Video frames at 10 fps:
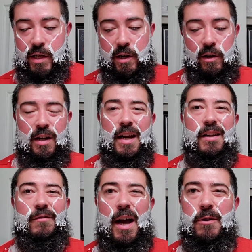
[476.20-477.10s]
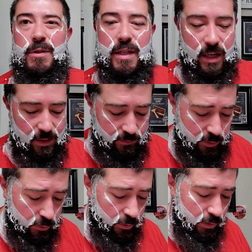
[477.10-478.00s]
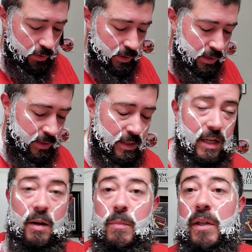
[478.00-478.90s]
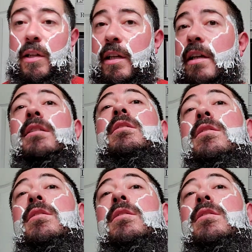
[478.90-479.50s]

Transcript: that are kind of outside of your ability